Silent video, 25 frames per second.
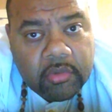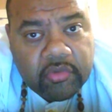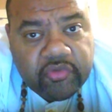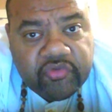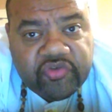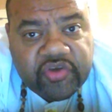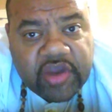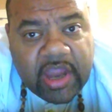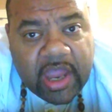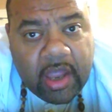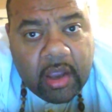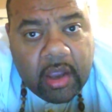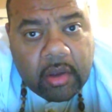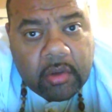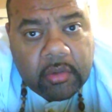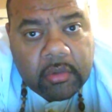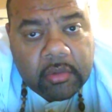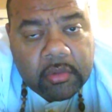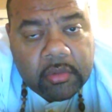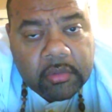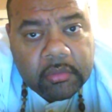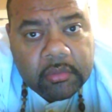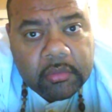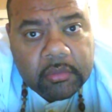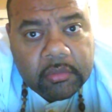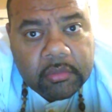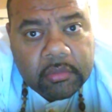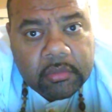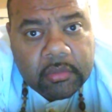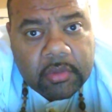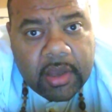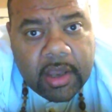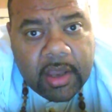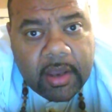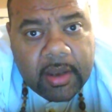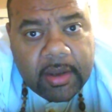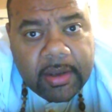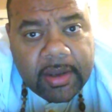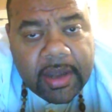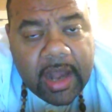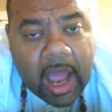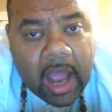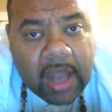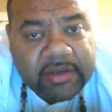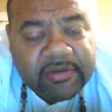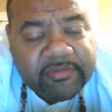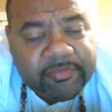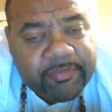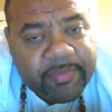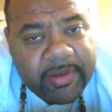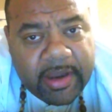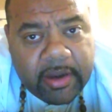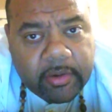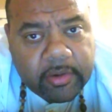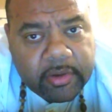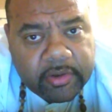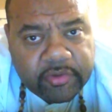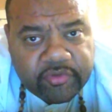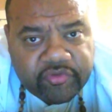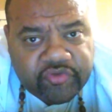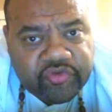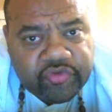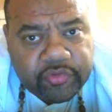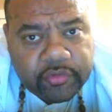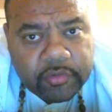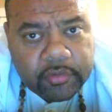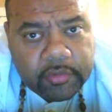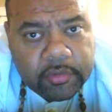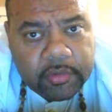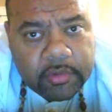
shall not perish,